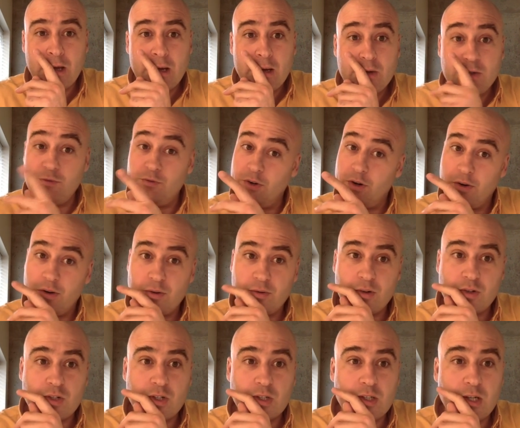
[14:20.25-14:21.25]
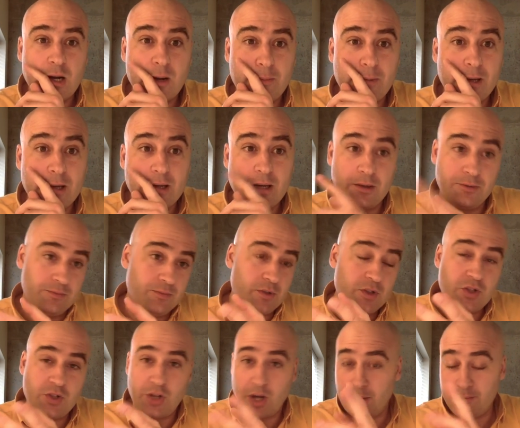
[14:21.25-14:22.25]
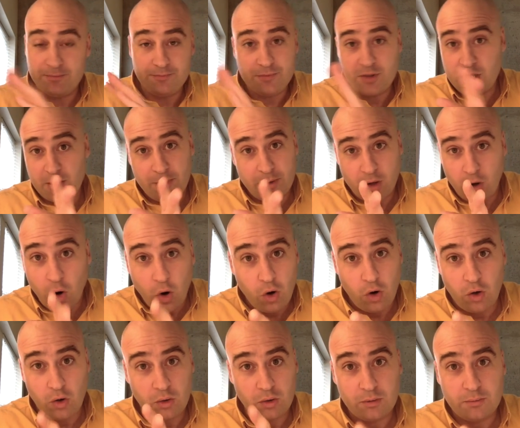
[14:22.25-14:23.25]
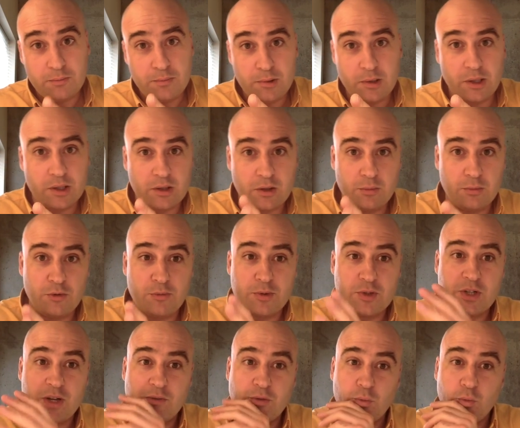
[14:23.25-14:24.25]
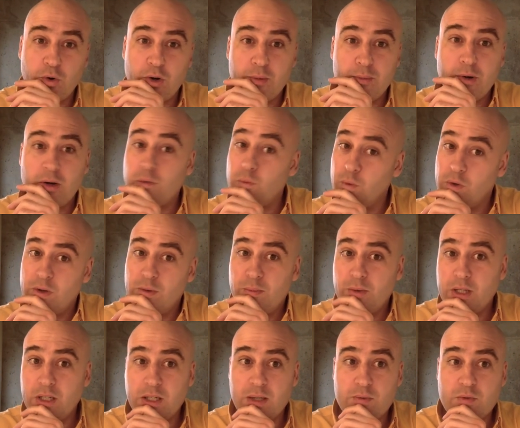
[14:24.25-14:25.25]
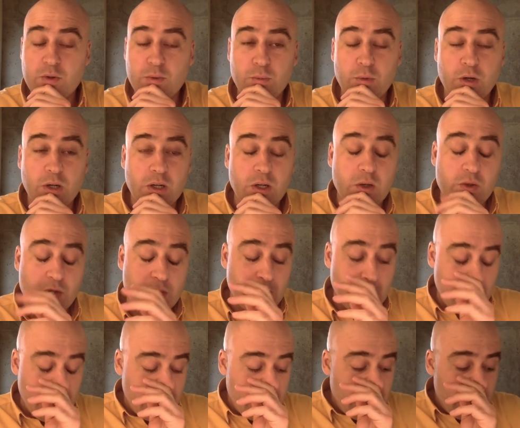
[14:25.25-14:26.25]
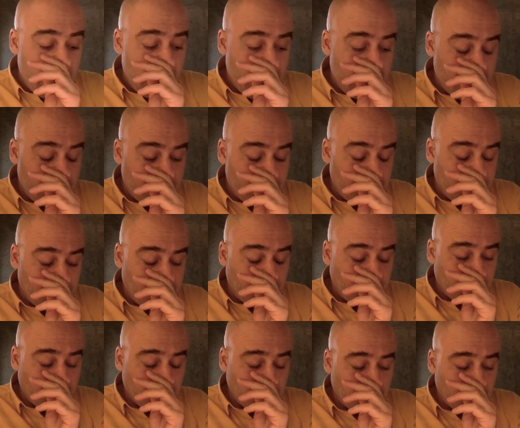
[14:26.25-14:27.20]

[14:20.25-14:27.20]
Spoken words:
which is a very interesting topic, and it's something all political movements have to worry about, where the money comes from, where it goes. But